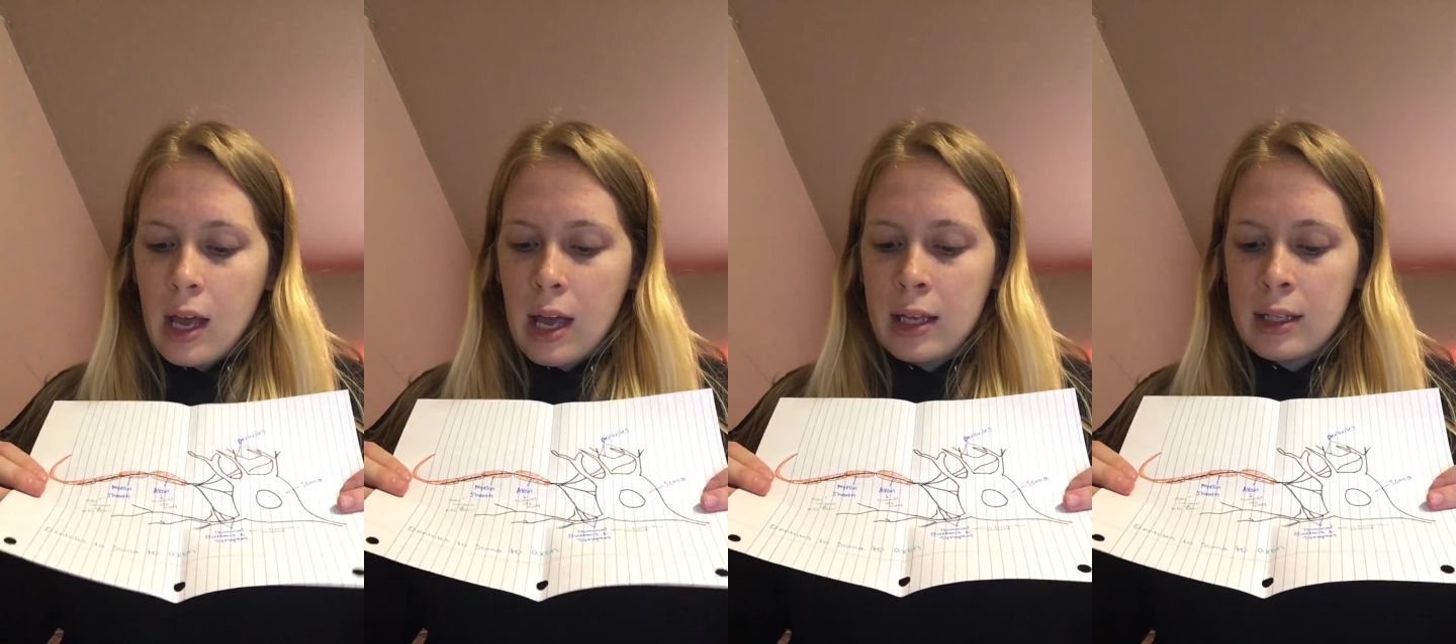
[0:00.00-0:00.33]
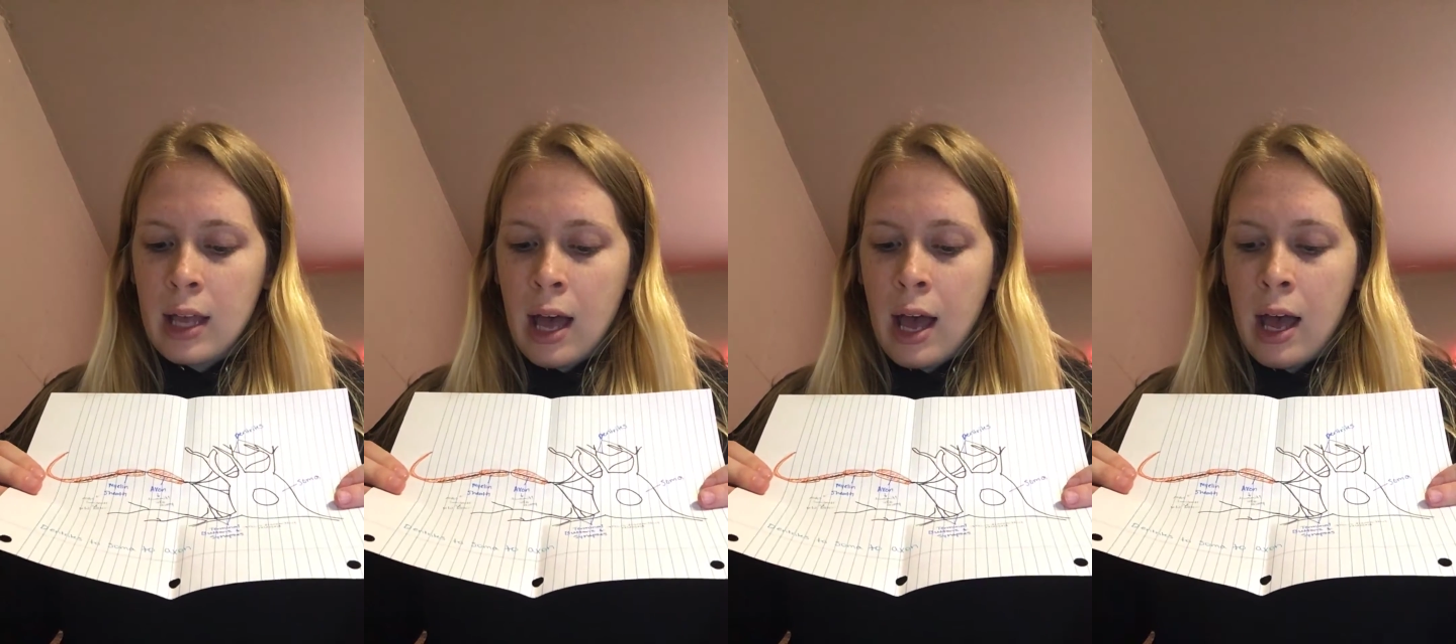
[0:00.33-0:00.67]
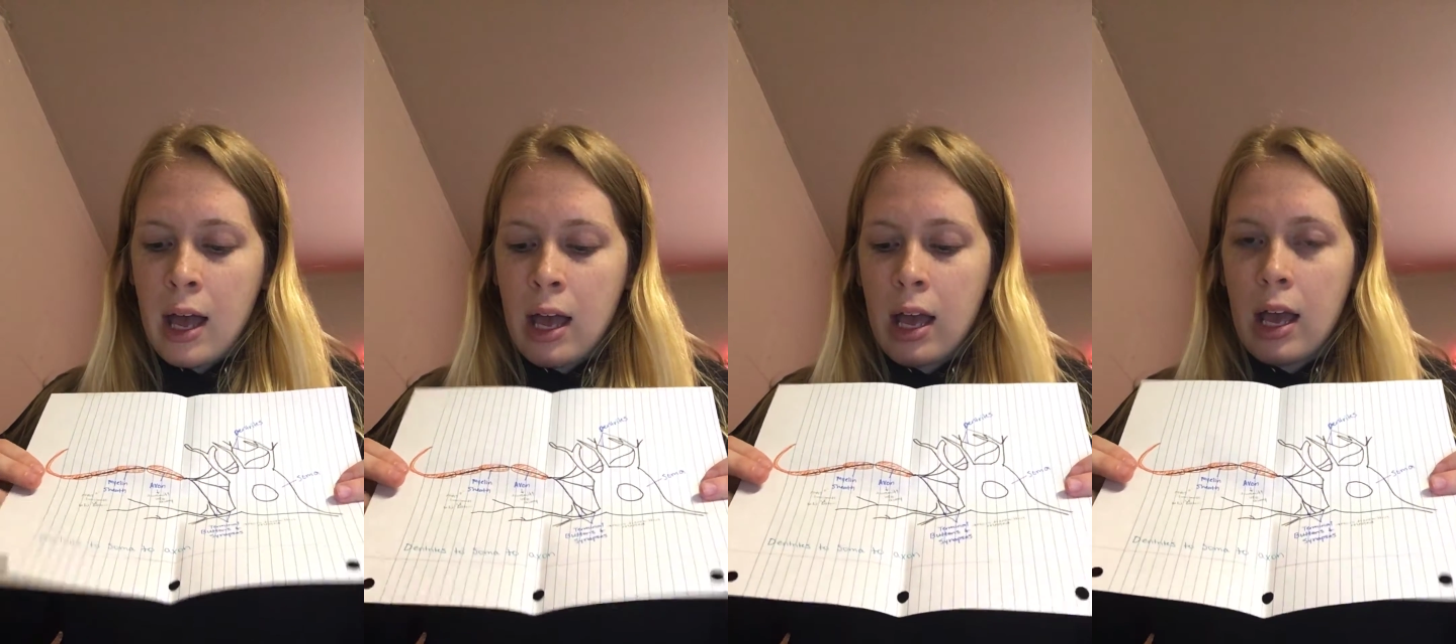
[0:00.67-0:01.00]
is
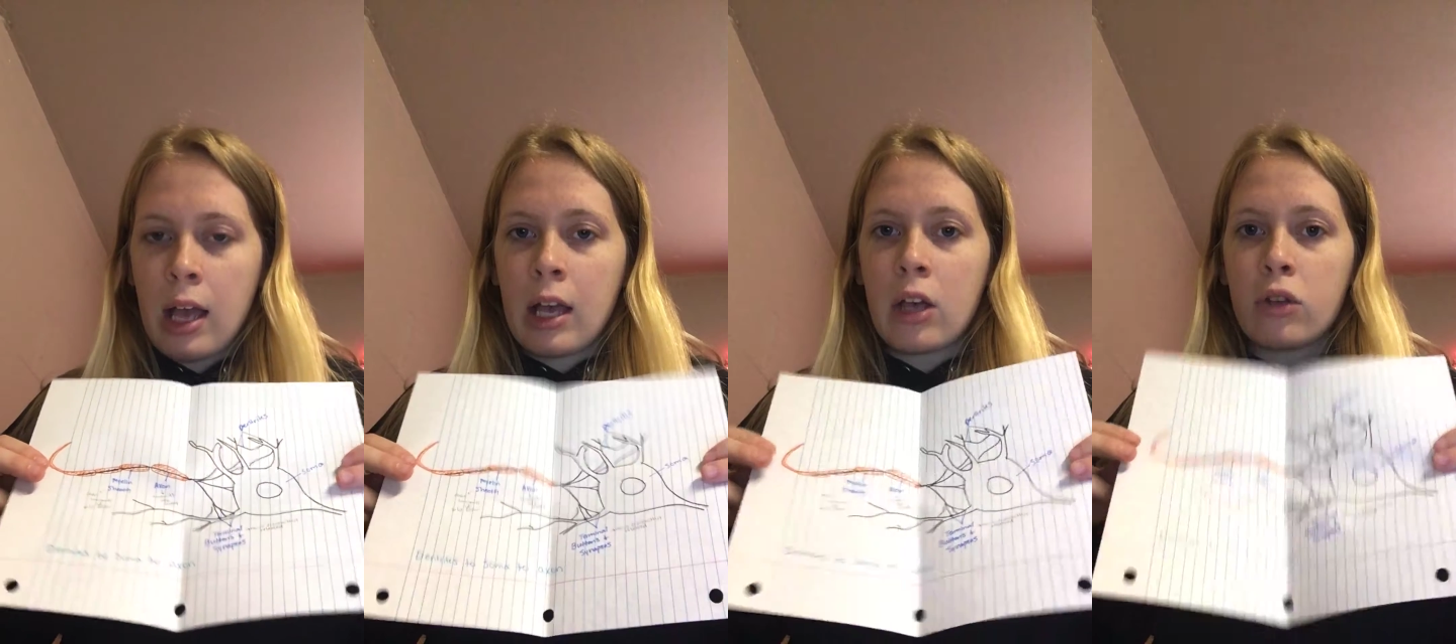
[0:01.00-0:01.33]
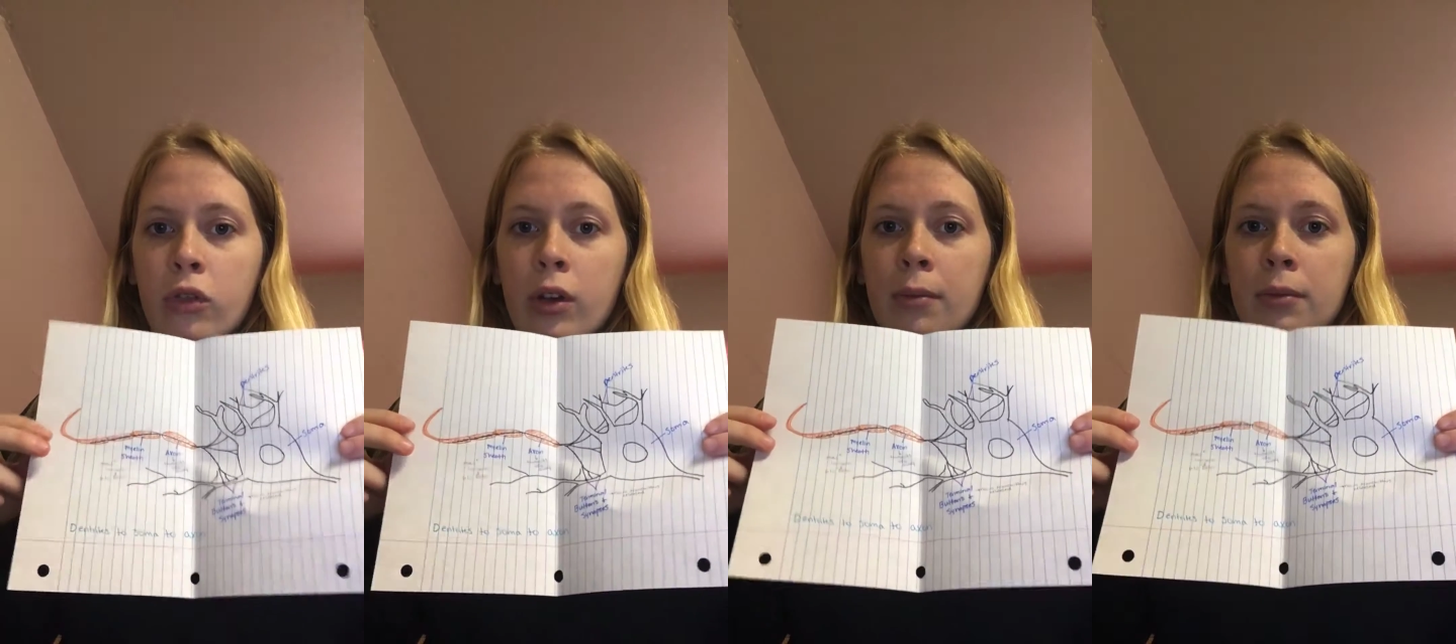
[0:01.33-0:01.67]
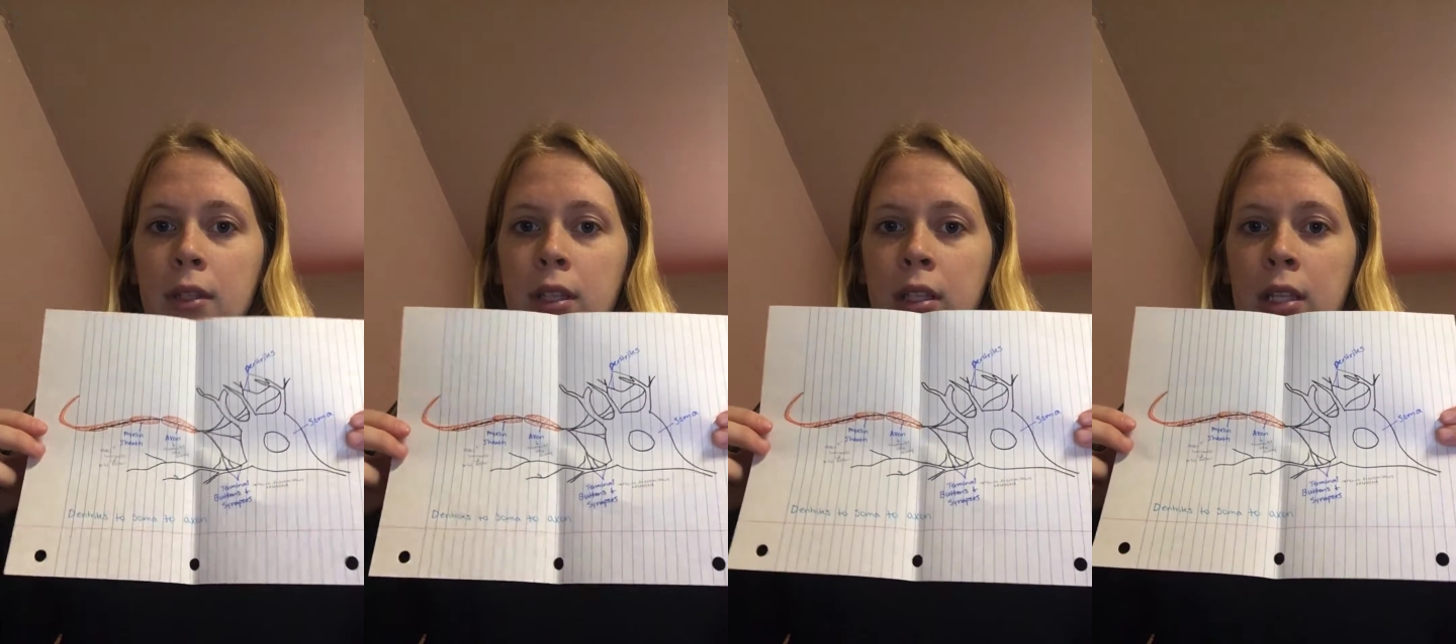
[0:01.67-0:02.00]
that it goes
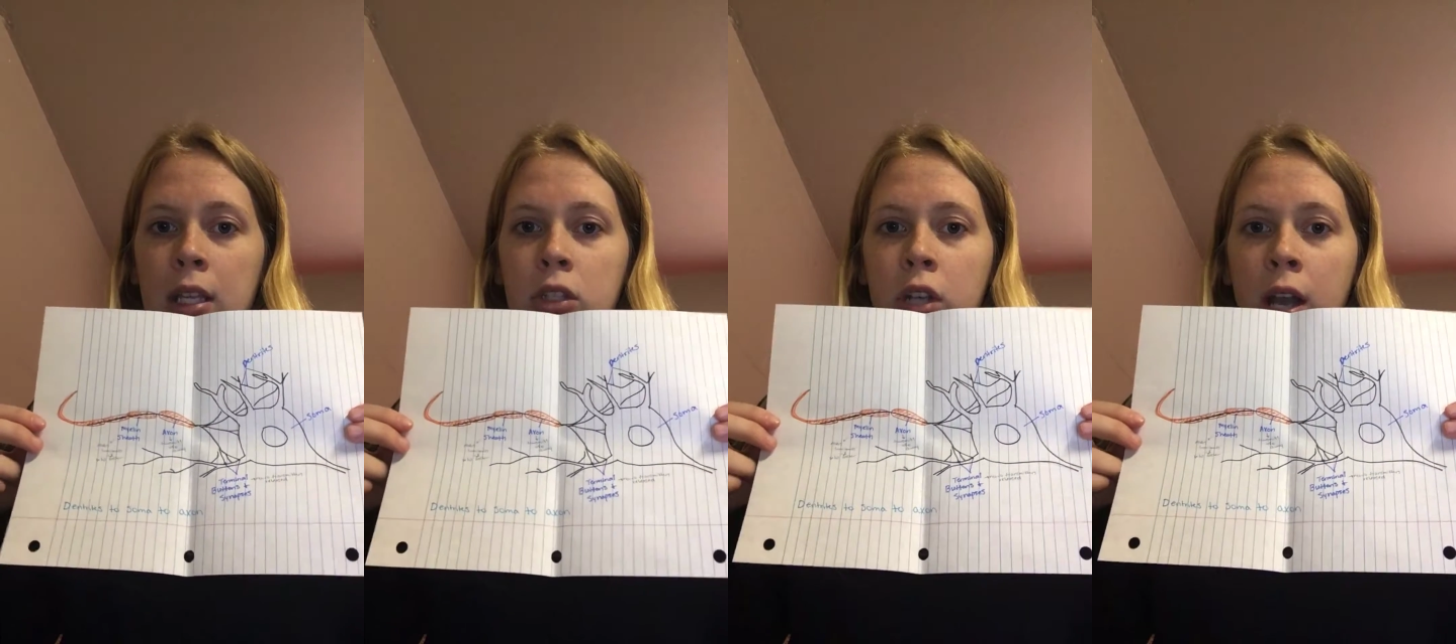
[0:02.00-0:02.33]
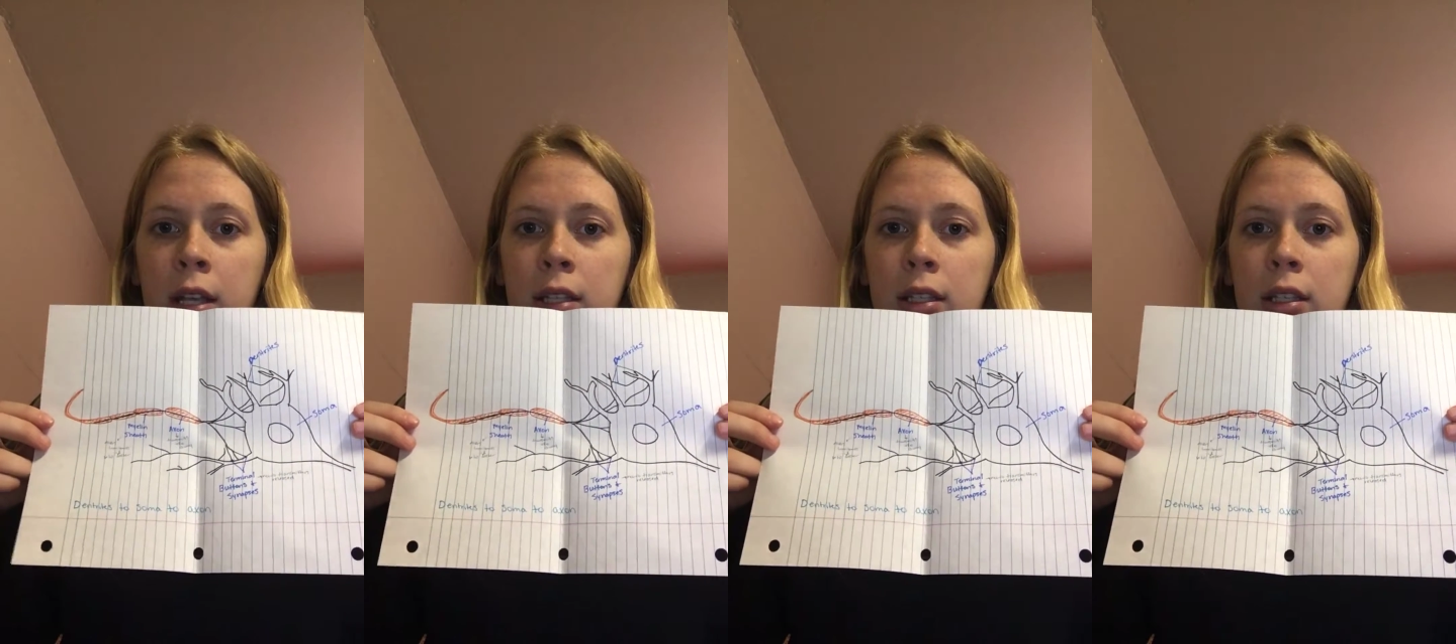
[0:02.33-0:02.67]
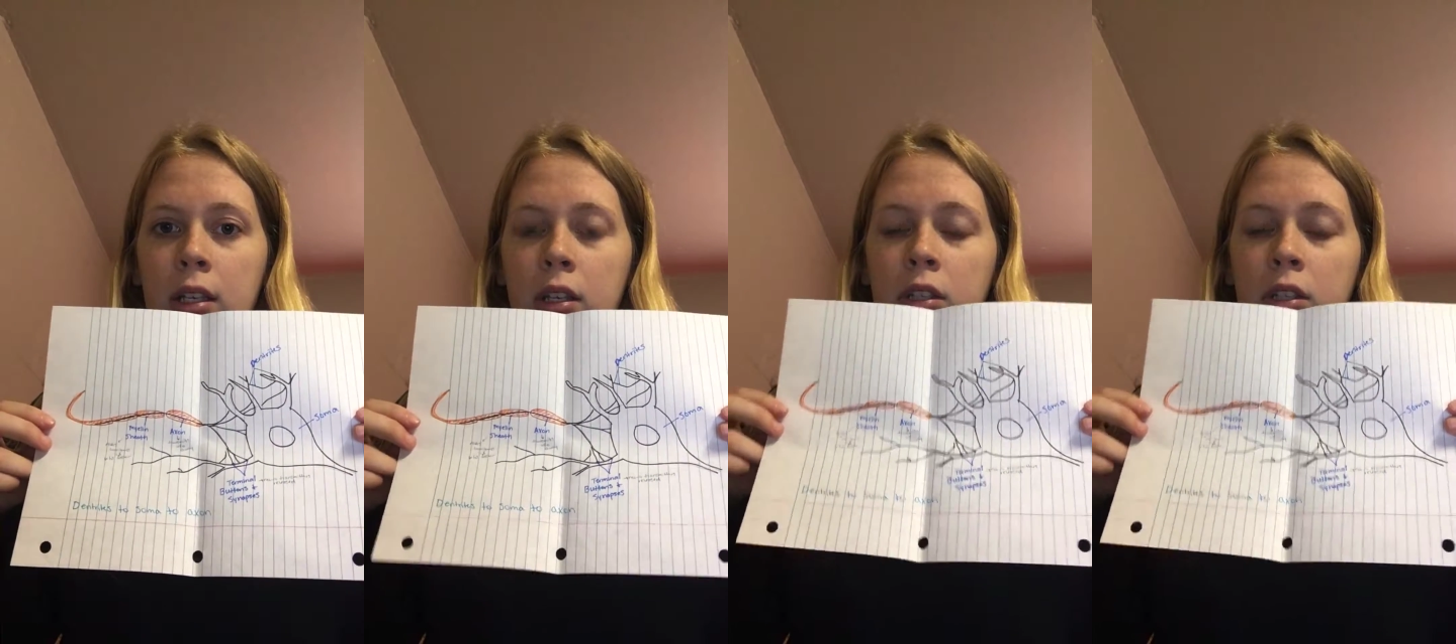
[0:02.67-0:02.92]
from dendrites